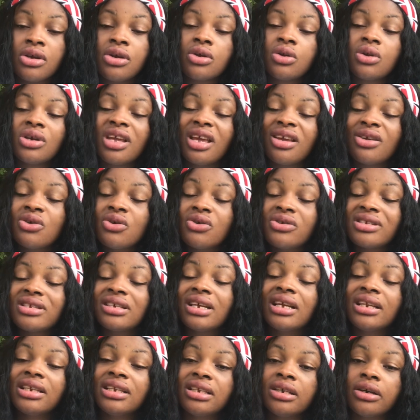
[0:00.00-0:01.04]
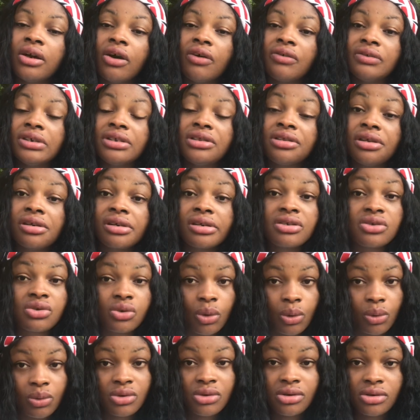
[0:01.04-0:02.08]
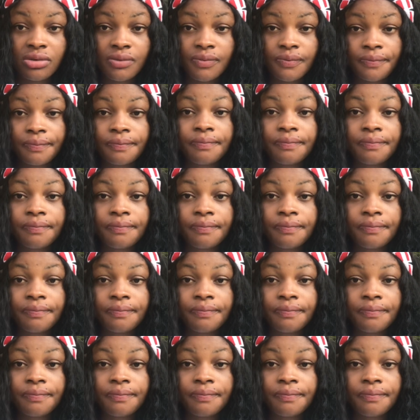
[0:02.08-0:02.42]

you can use any of the 3 salts.